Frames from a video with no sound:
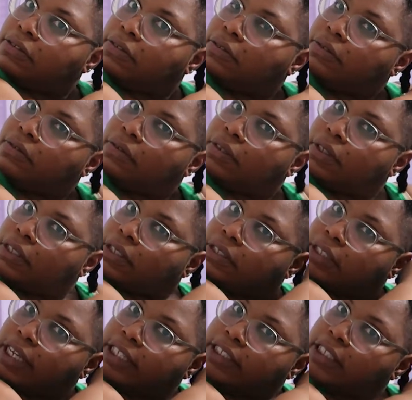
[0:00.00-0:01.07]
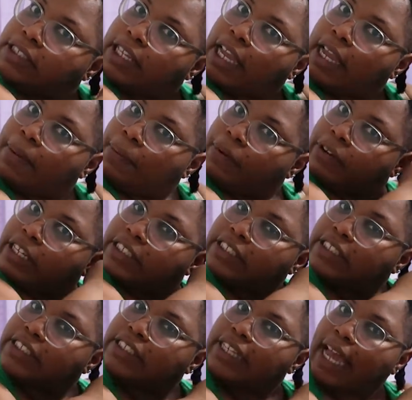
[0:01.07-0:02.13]
to touch the table. It's
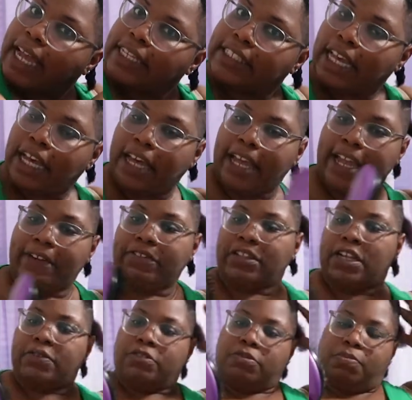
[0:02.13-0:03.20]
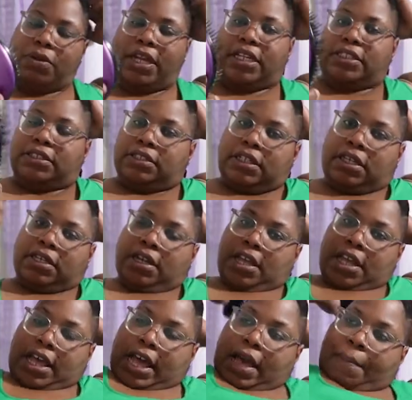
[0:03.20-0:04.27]
just nice how everything was placed and
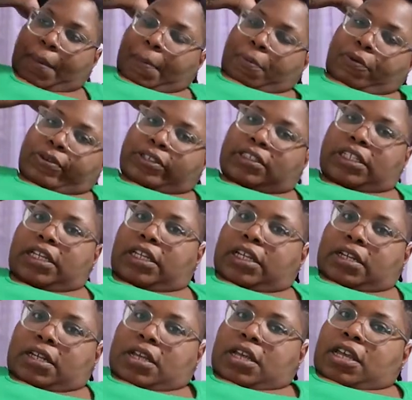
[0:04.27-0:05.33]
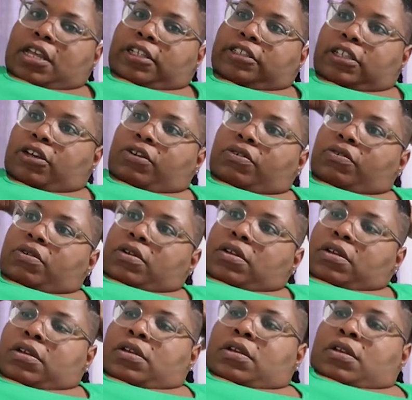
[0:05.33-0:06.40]
how people were seated. So
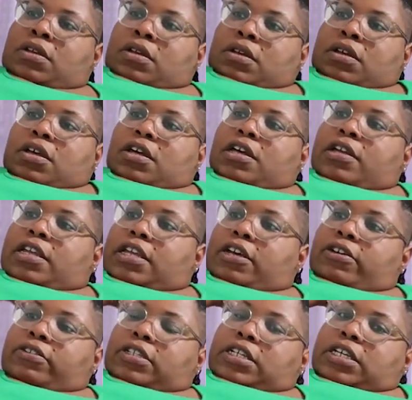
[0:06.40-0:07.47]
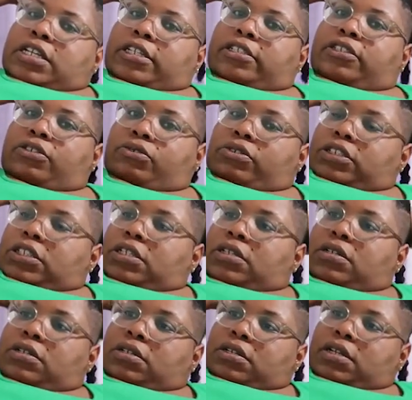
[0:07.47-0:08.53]
he goes and gets his sushi
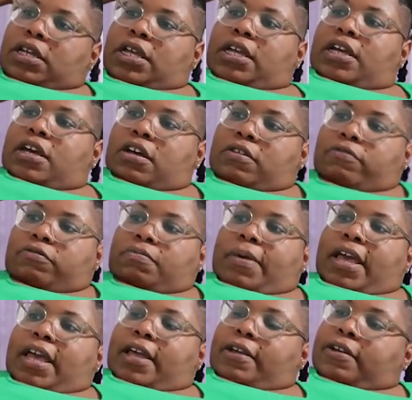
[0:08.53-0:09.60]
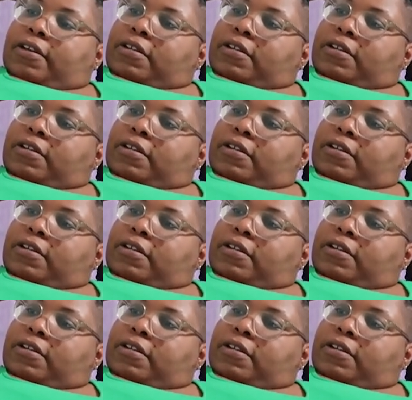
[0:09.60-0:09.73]
and comes back